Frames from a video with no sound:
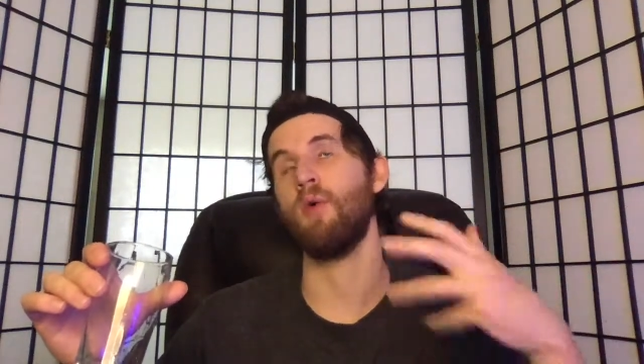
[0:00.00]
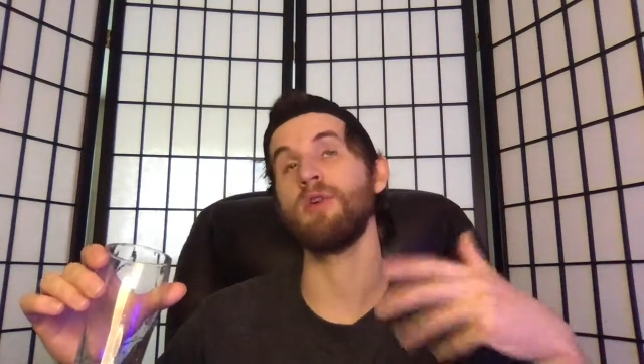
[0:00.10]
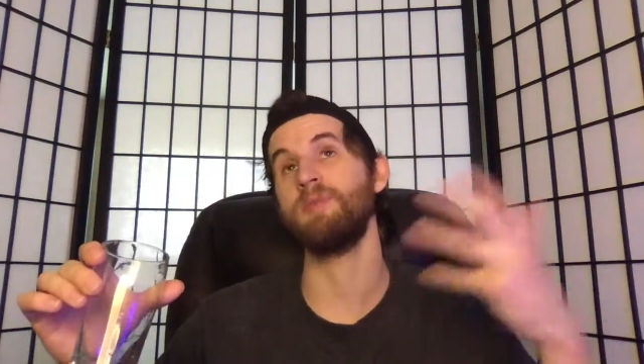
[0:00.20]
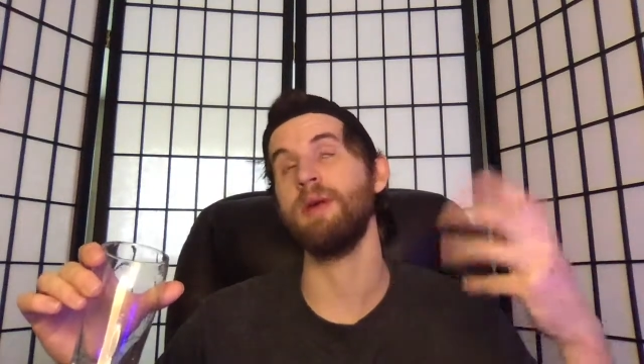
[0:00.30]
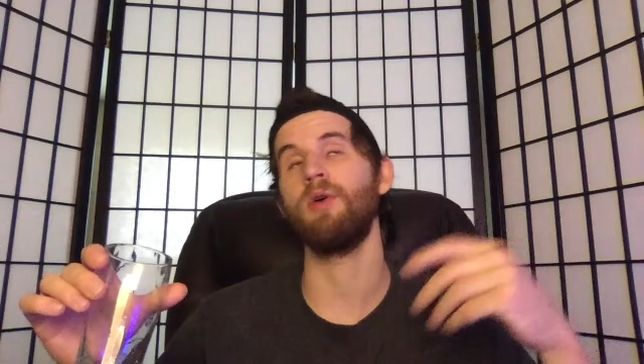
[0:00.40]

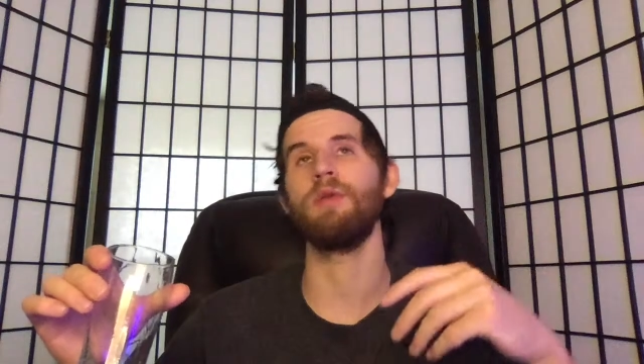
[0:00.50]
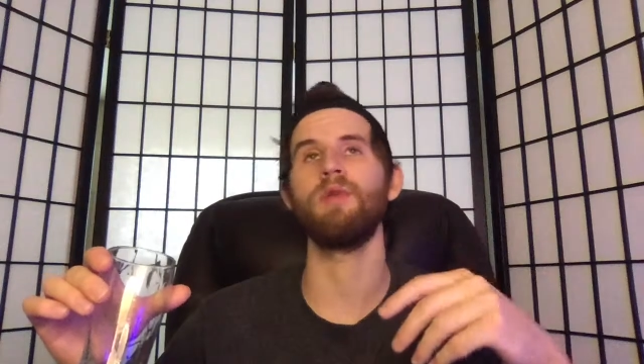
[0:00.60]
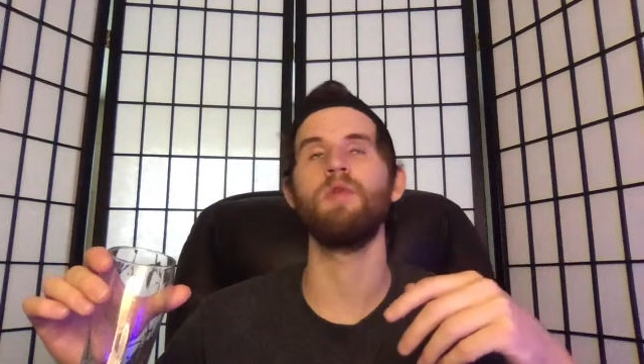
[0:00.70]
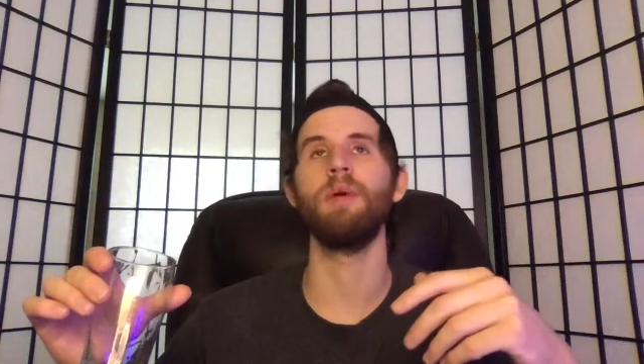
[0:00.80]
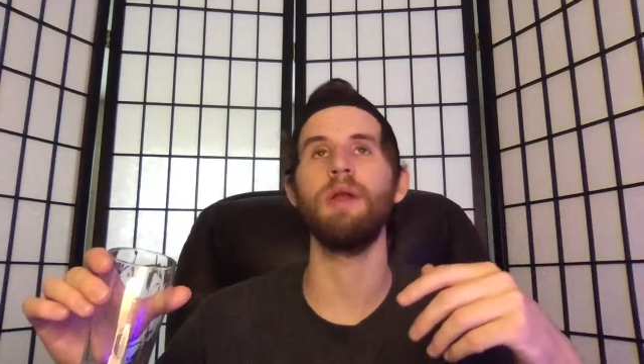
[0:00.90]
orange peel, a
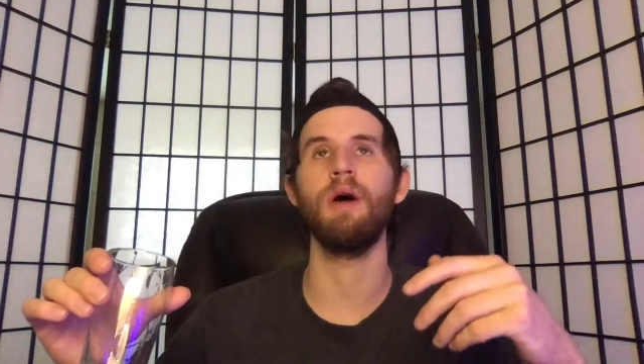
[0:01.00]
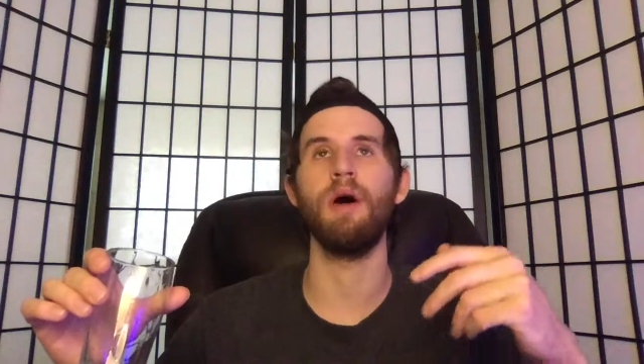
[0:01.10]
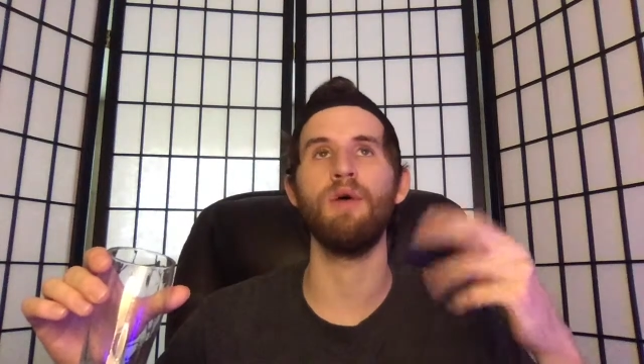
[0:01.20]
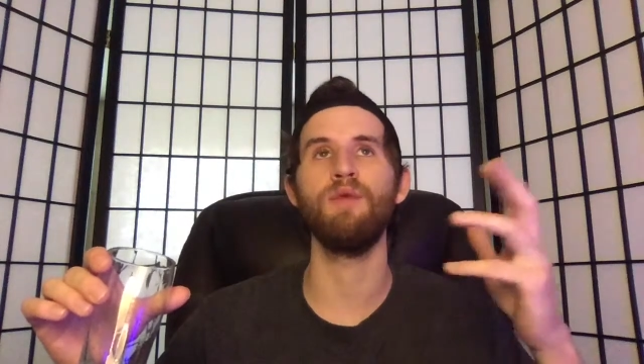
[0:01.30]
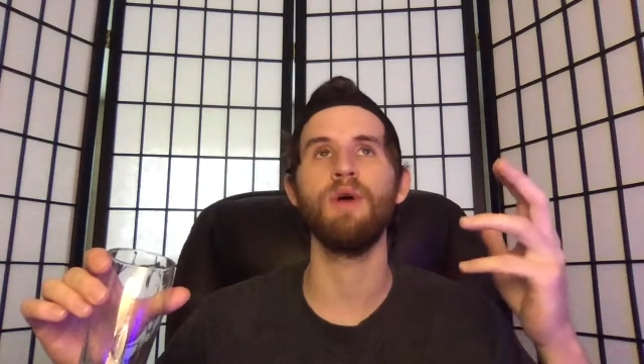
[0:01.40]
little bit
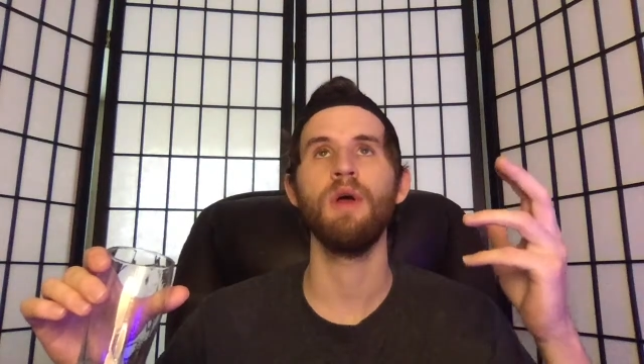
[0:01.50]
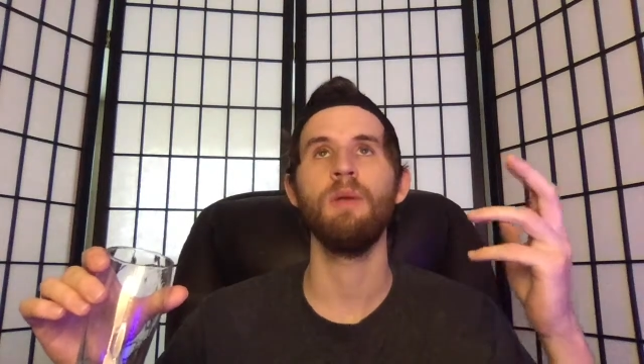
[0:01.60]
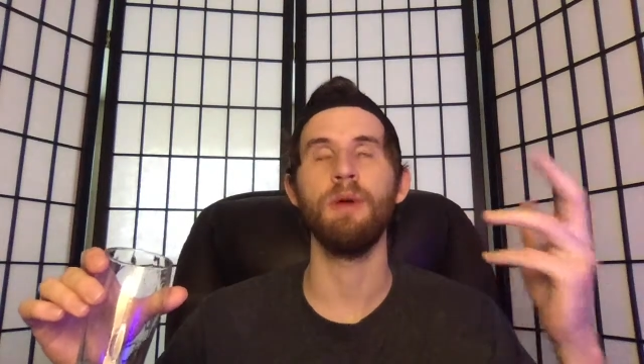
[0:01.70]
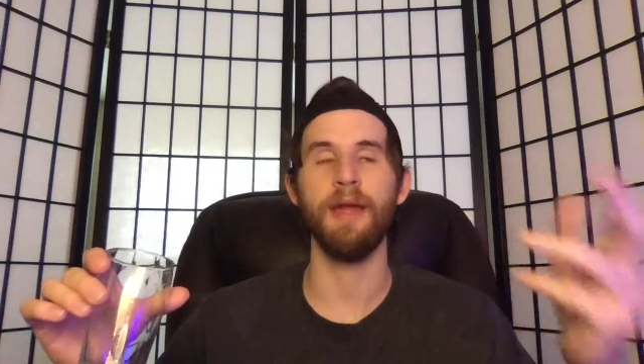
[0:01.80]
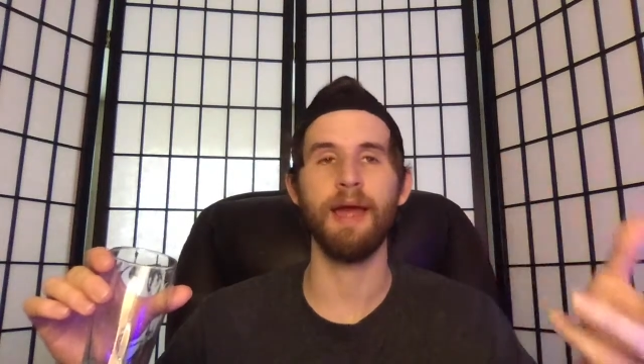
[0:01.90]
of
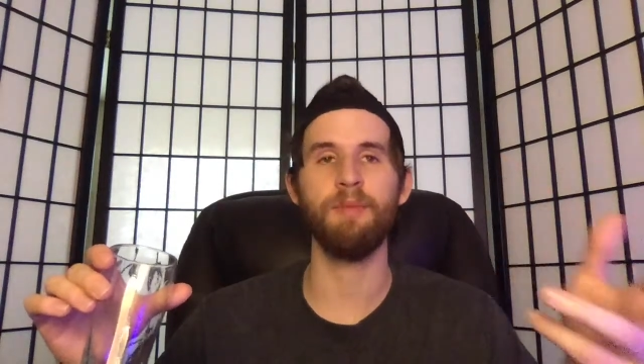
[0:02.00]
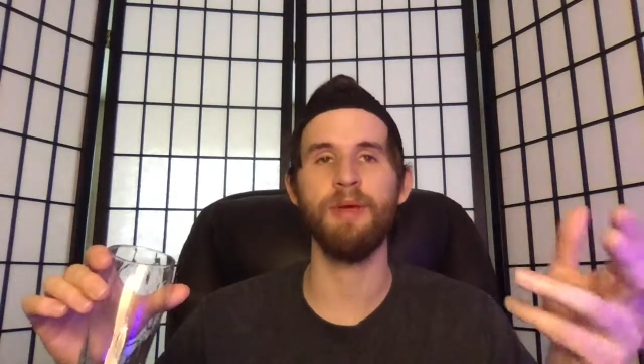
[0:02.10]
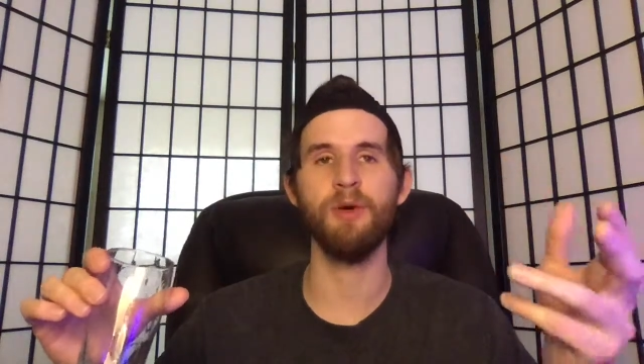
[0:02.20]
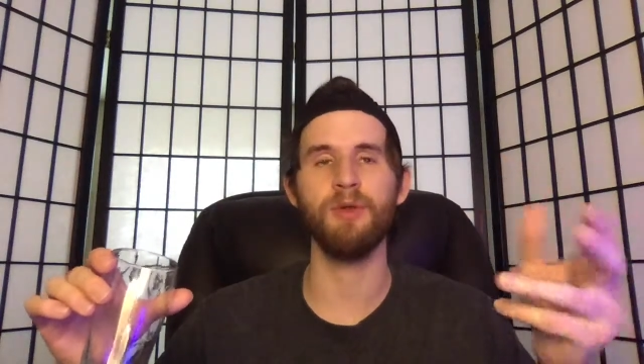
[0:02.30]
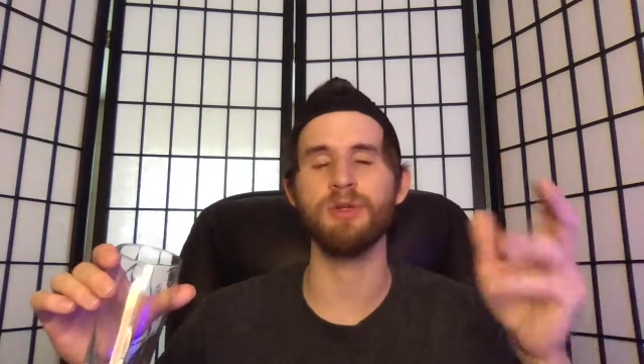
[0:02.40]
banana peel.